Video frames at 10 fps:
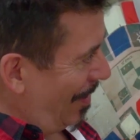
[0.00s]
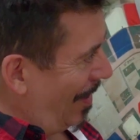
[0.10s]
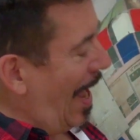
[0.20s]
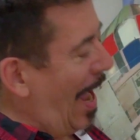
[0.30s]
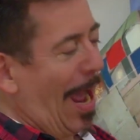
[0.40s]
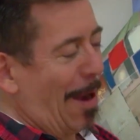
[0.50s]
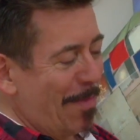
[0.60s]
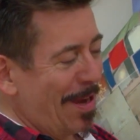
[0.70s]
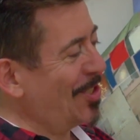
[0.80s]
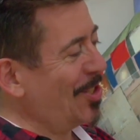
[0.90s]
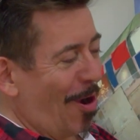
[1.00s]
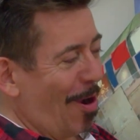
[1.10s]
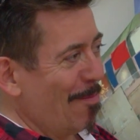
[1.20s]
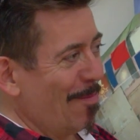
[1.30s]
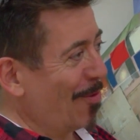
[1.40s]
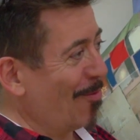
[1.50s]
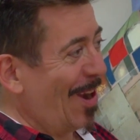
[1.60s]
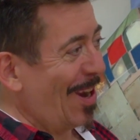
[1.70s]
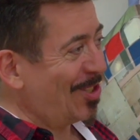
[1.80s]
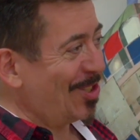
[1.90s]
Yes. And meantime, the
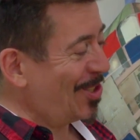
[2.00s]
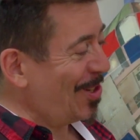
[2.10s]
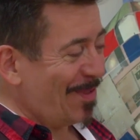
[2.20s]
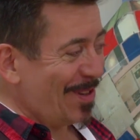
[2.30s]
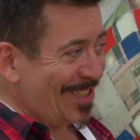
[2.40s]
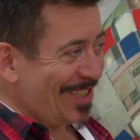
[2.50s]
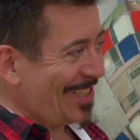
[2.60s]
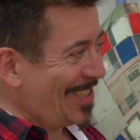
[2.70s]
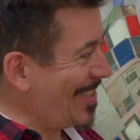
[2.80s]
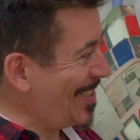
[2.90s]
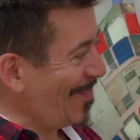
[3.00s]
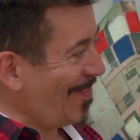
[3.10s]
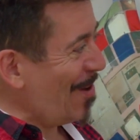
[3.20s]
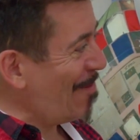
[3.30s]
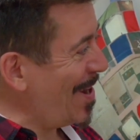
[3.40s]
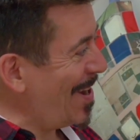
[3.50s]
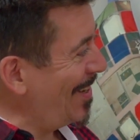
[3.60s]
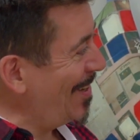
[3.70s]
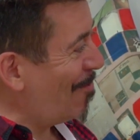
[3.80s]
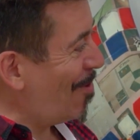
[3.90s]
relationship is developing.